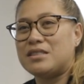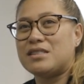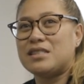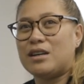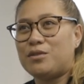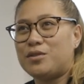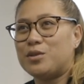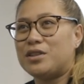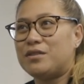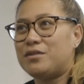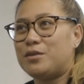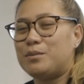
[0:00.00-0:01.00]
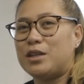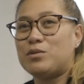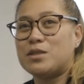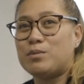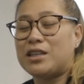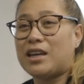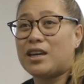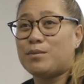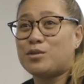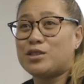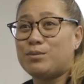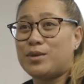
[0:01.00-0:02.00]
in South Auckland for me was being
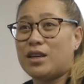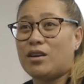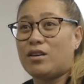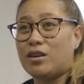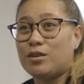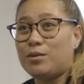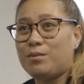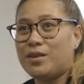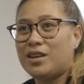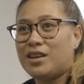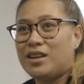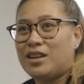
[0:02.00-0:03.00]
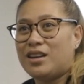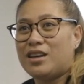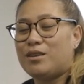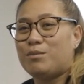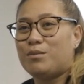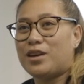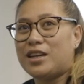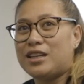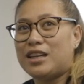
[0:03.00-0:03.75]
able to be at home in my